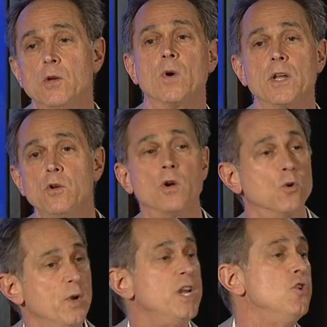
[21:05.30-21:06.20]
want to do a
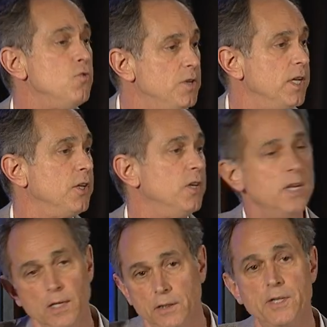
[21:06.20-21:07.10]
Green New Deal, you
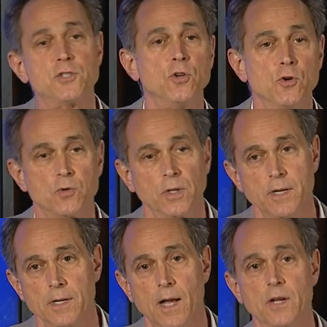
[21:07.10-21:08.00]
need at least $2 trillion.